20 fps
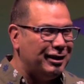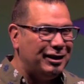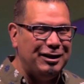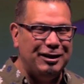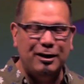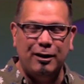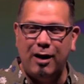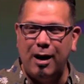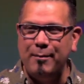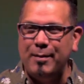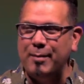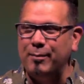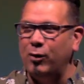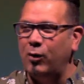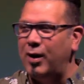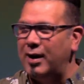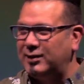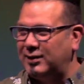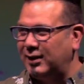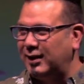You know, I remember
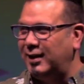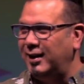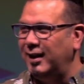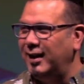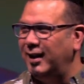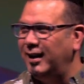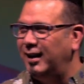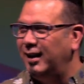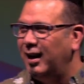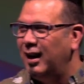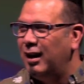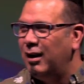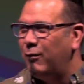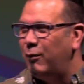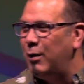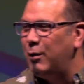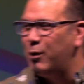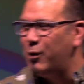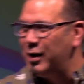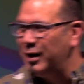when I was a kid,
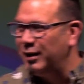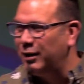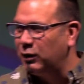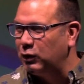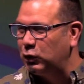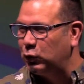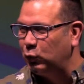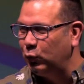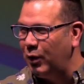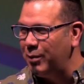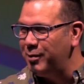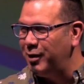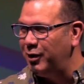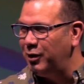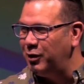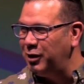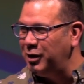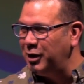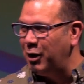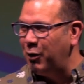we wanted to go
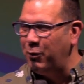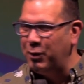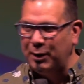swimming, you know,